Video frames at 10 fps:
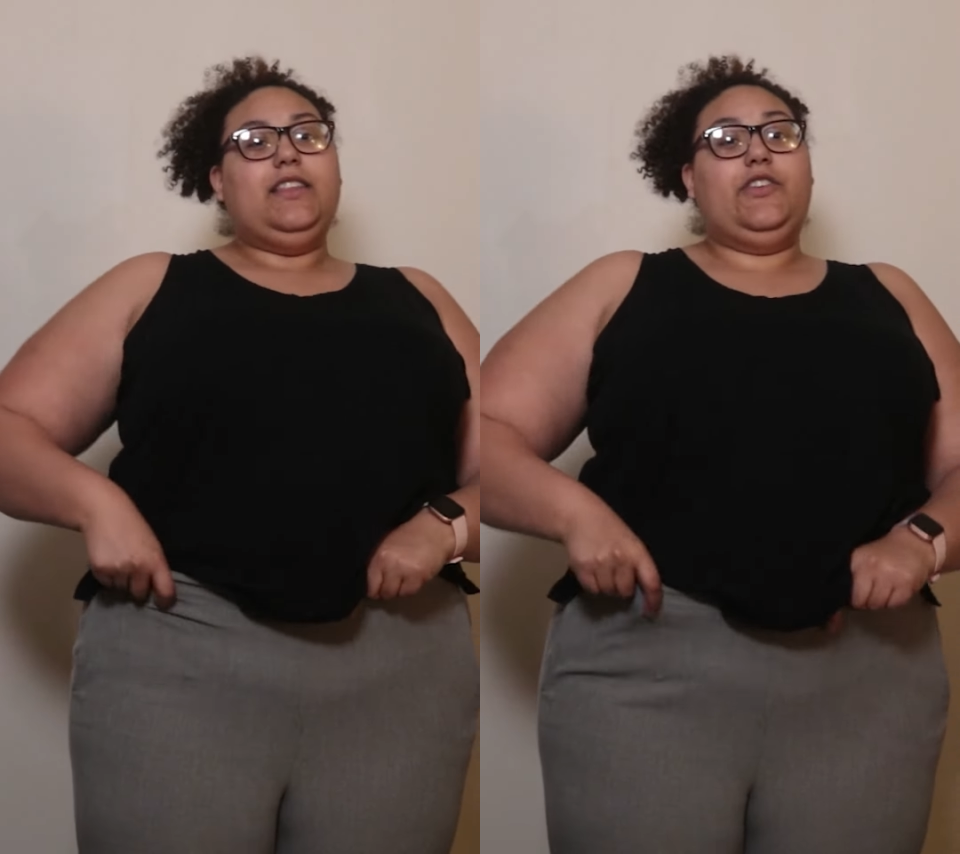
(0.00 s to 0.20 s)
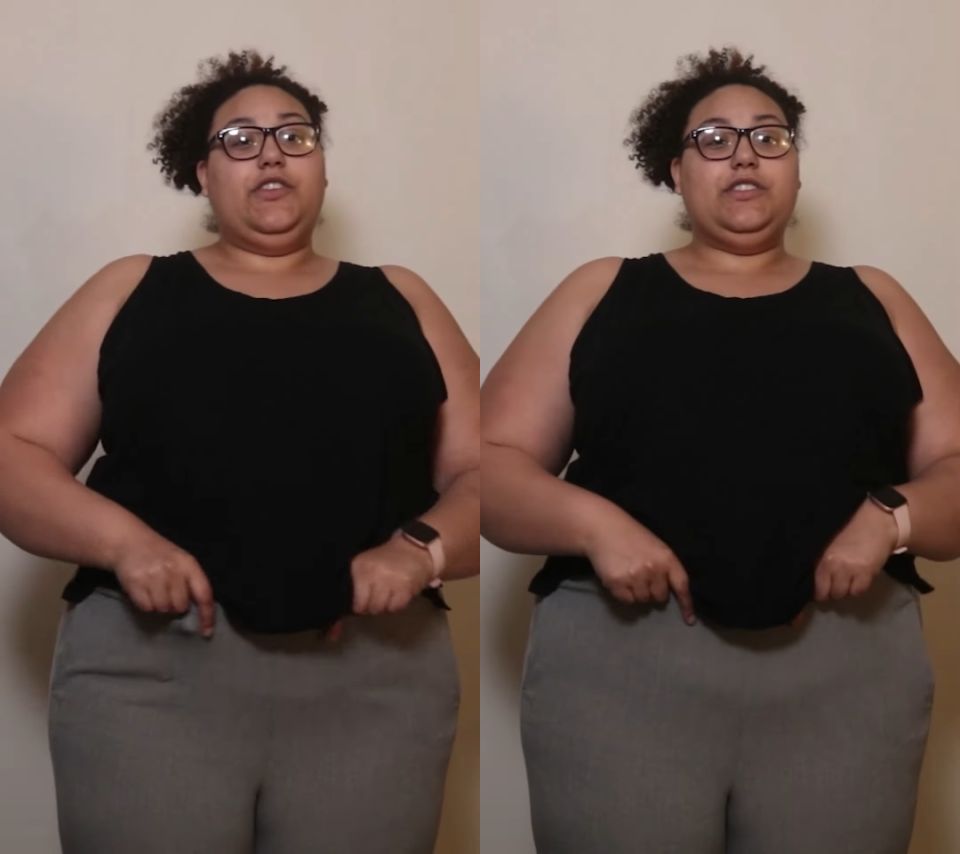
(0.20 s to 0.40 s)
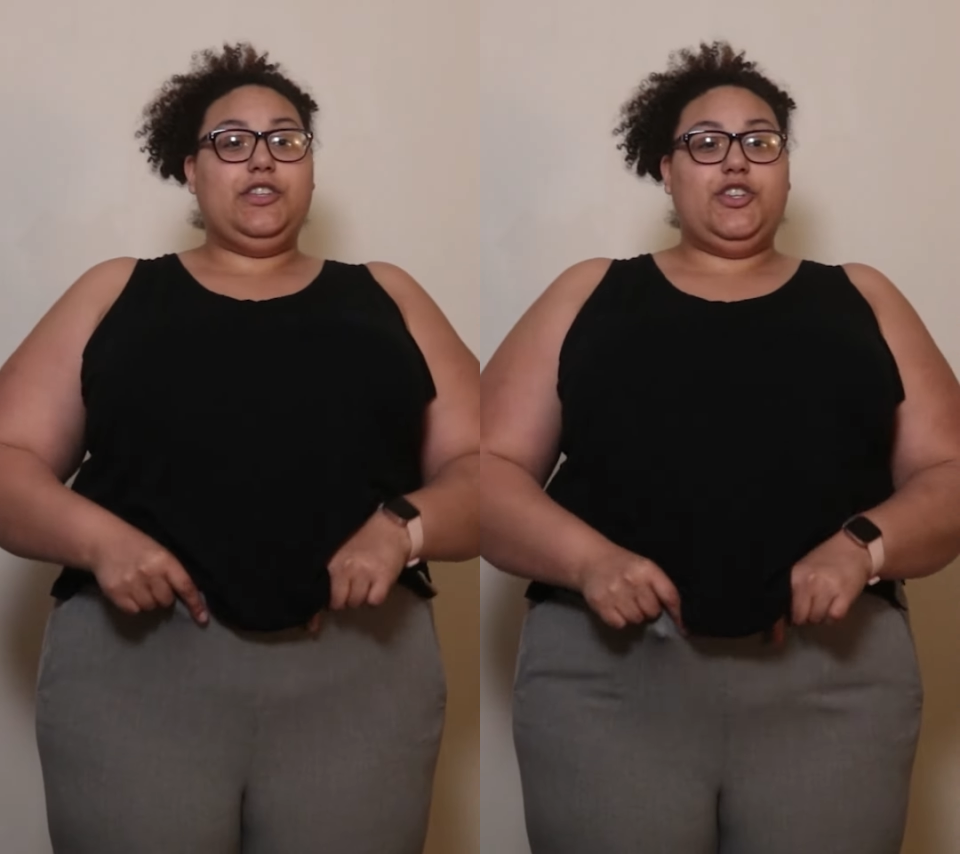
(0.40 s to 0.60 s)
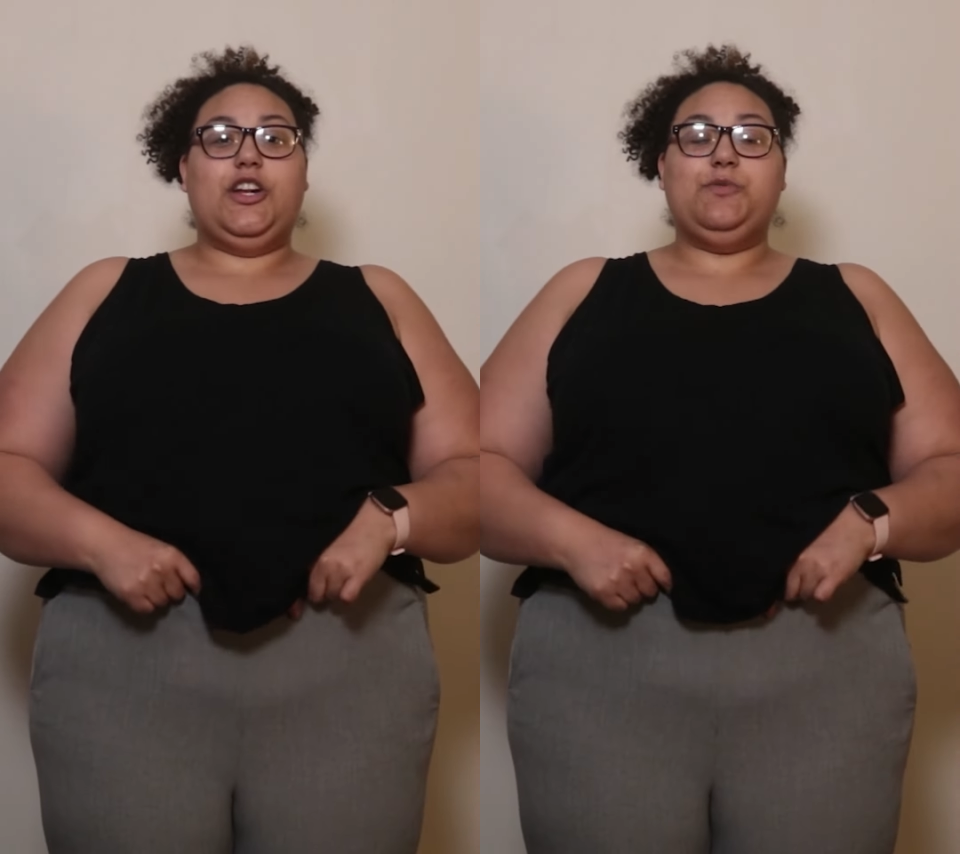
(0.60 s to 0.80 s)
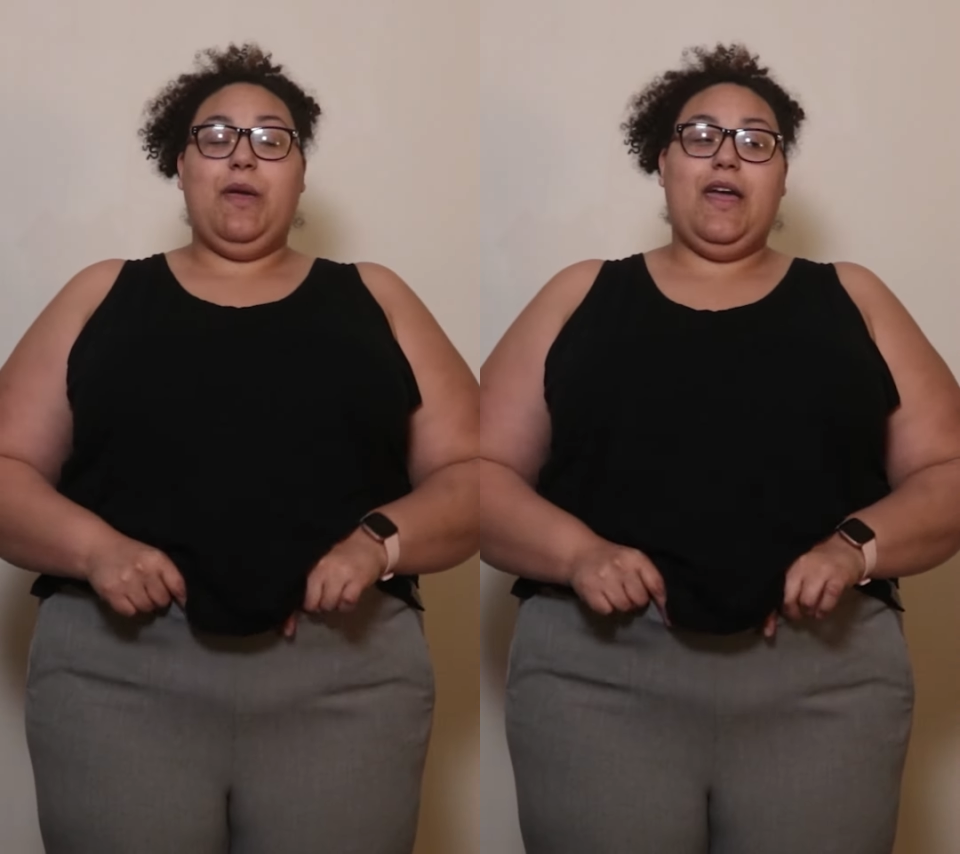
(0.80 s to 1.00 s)
they're just a
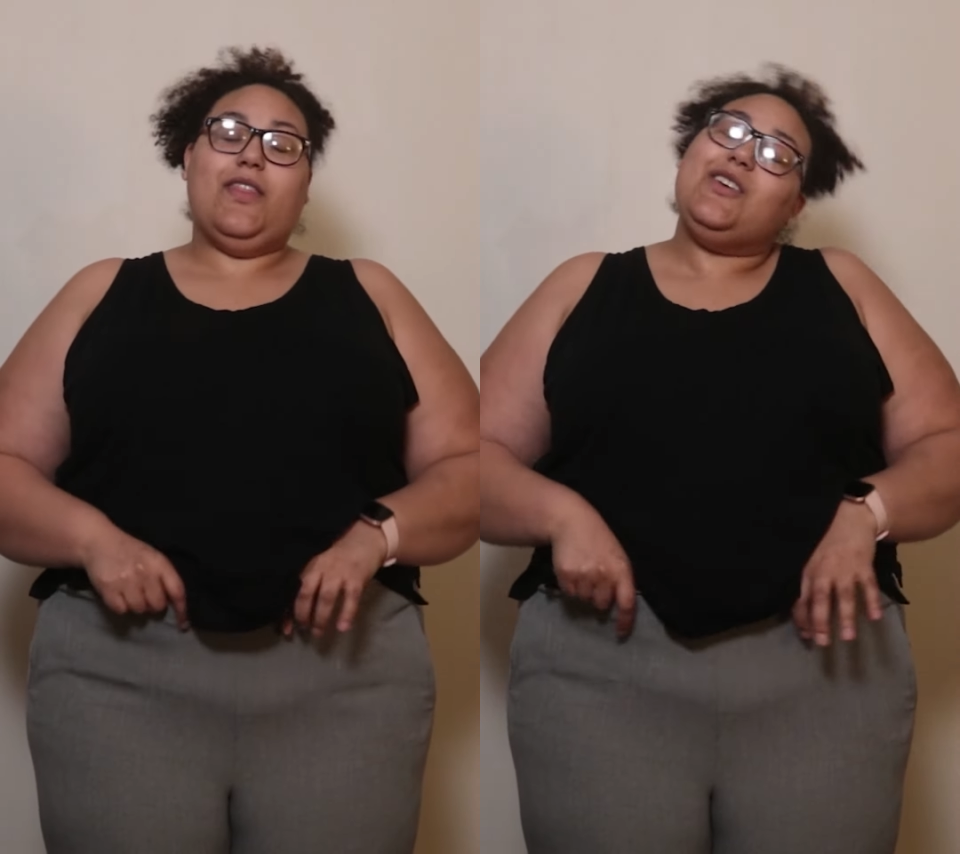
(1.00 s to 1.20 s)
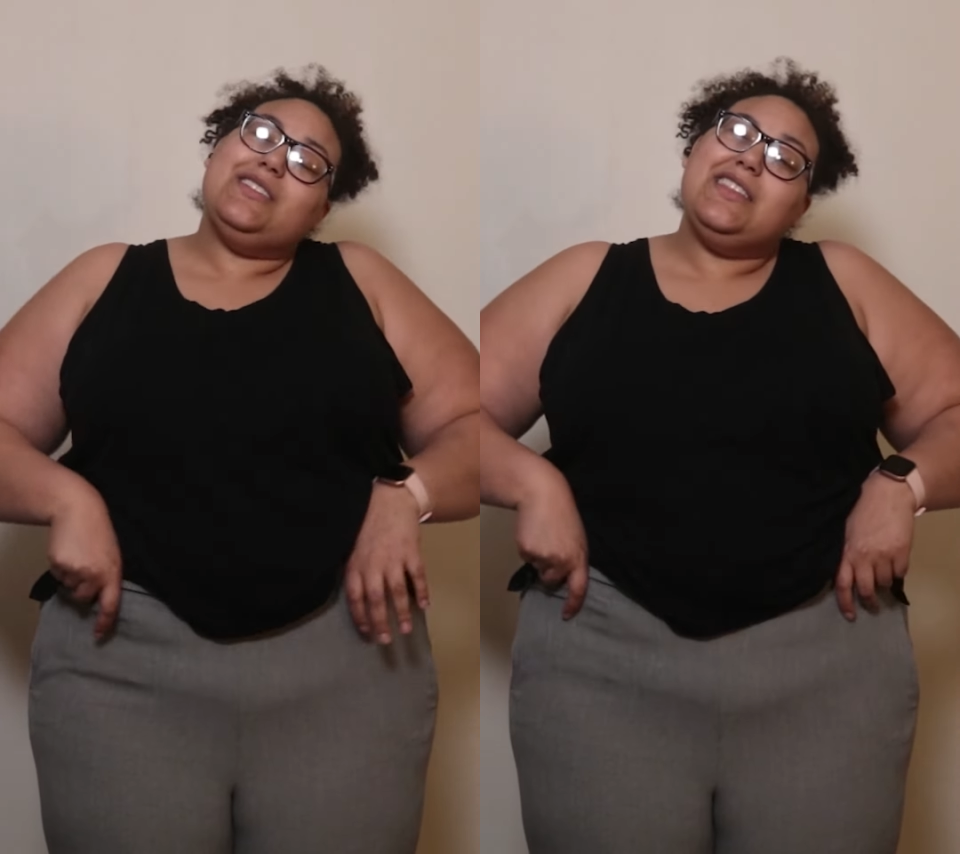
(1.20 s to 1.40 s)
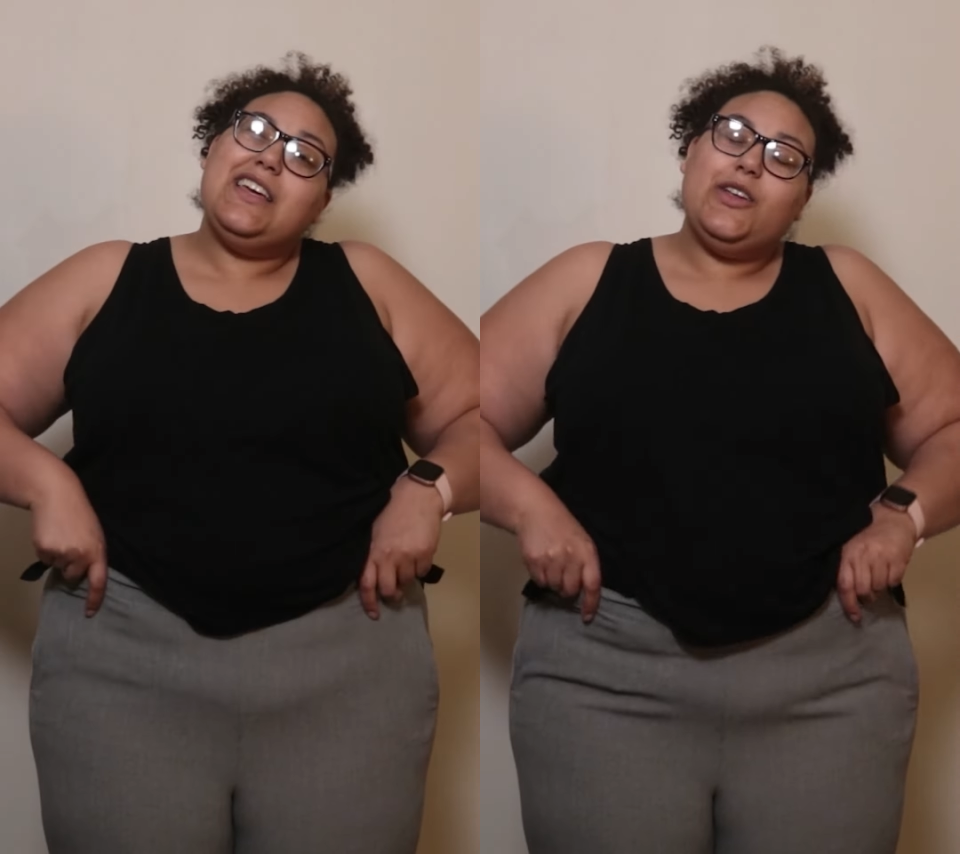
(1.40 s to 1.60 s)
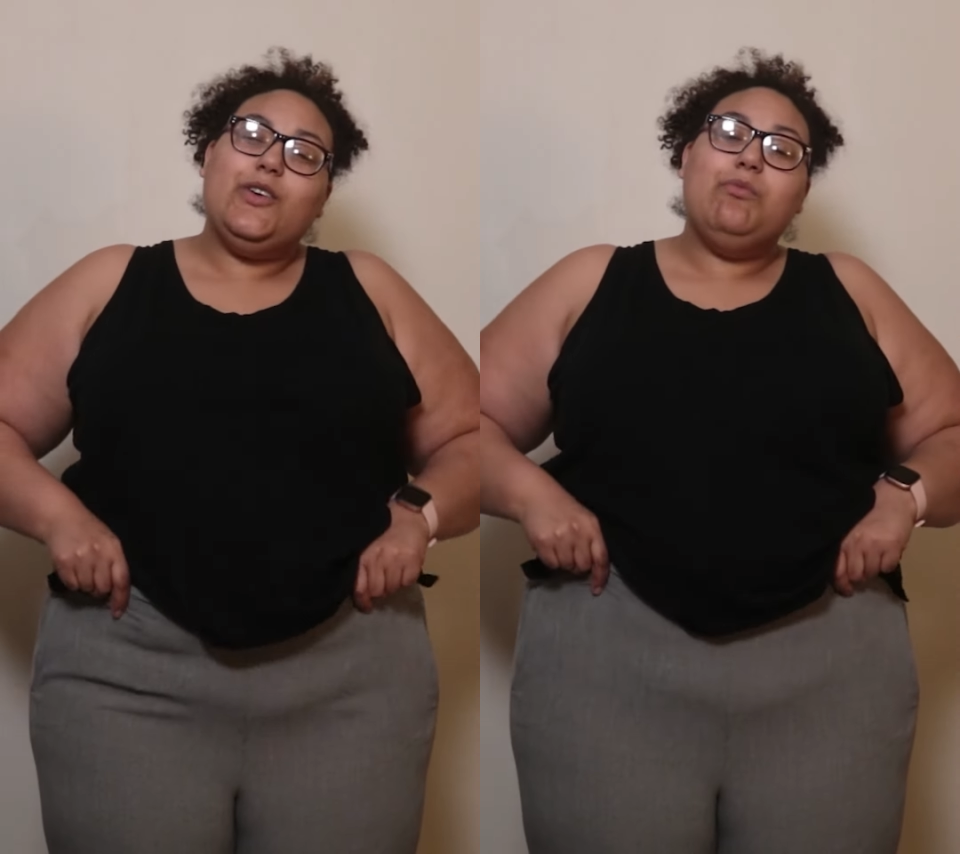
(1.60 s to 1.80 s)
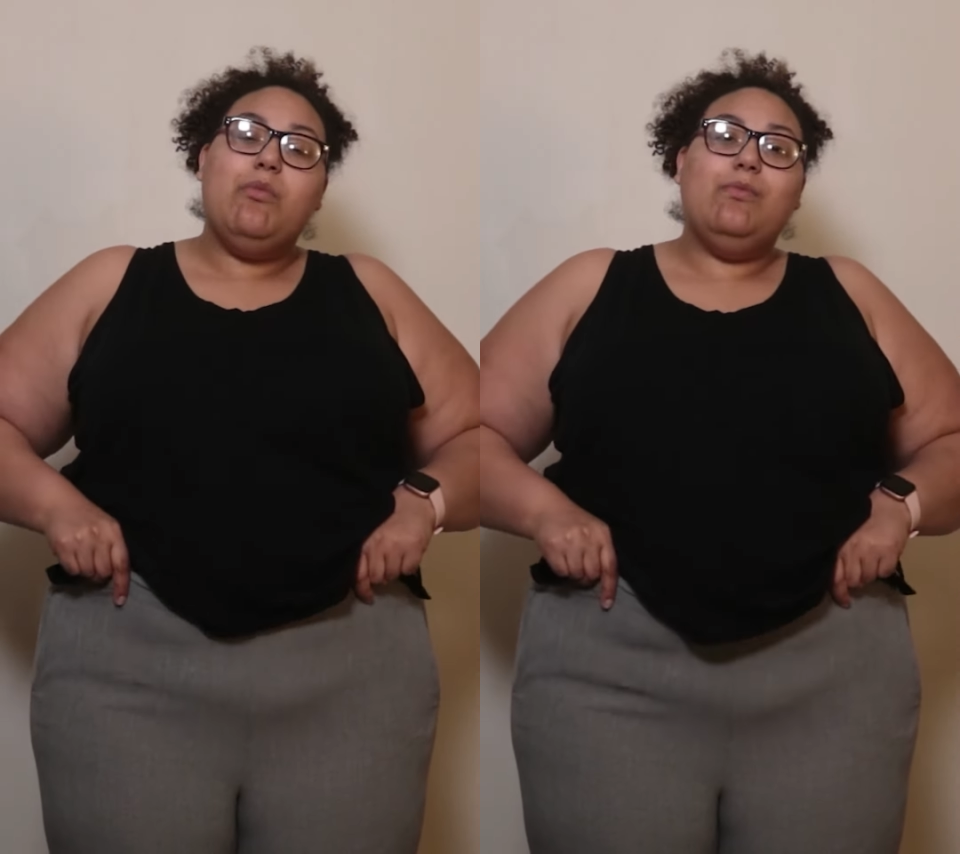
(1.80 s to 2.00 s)
stretch pant. They're a little